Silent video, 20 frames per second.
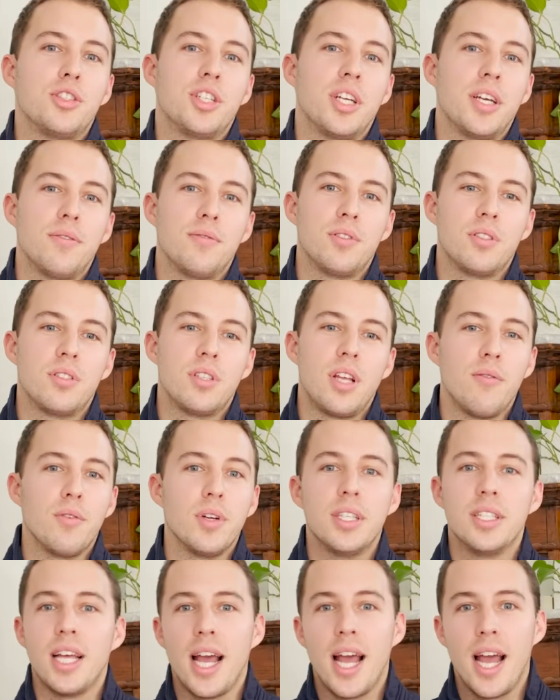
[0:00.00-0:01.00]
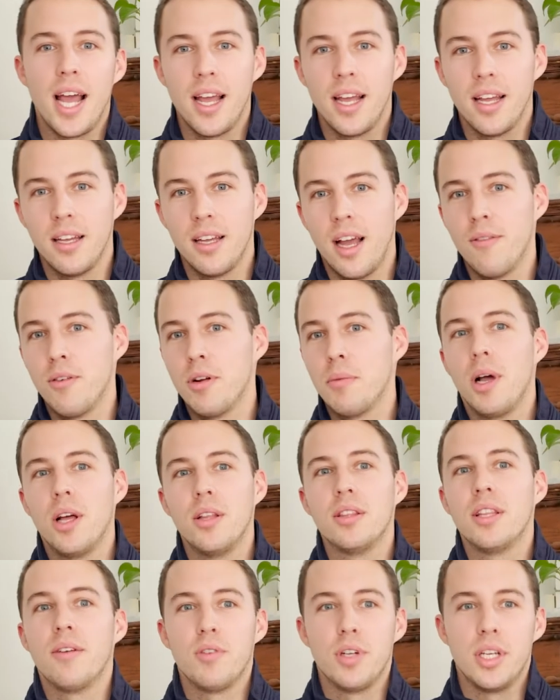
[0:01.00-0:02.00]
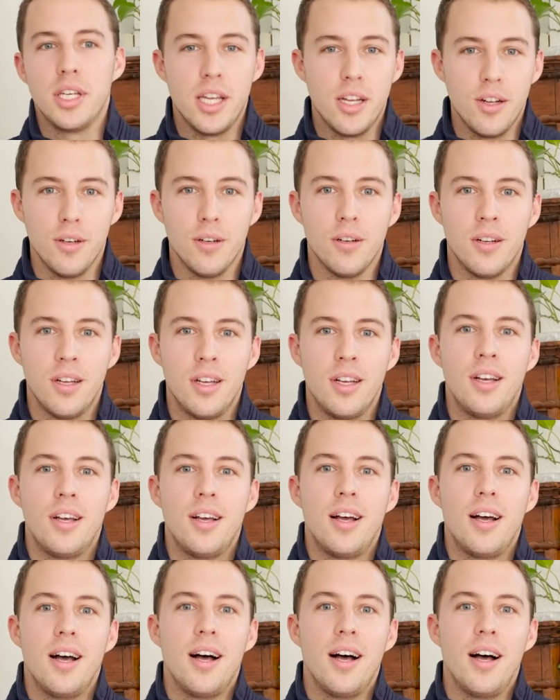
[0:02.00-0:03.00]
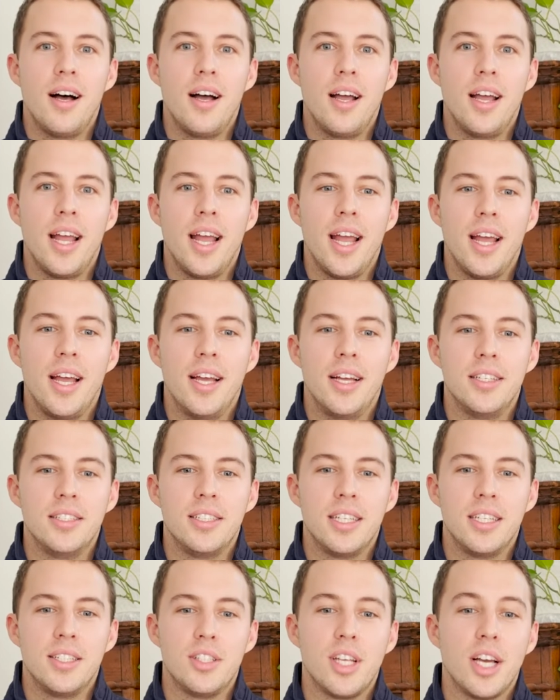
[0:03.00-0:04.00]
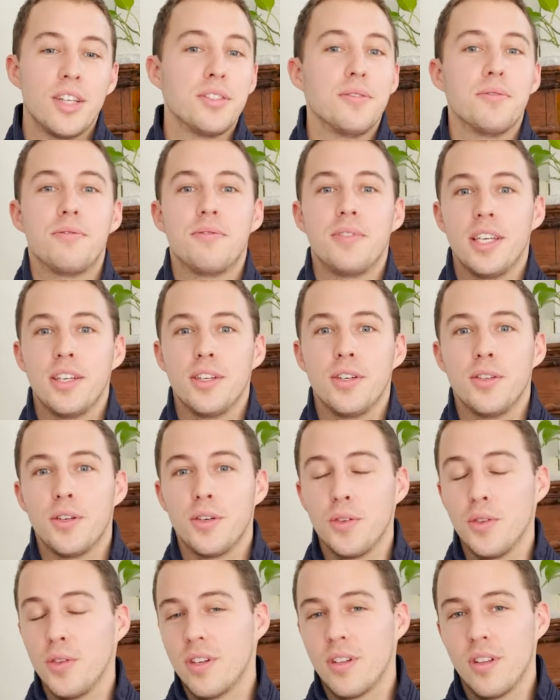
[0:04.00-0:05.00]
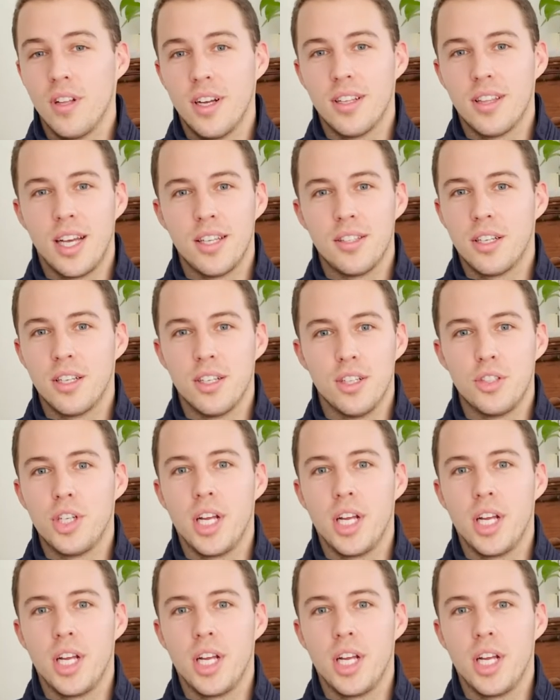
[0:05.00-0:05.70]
shifts every day, every month, every year. Uh, and it doesn't feel or look like that's going to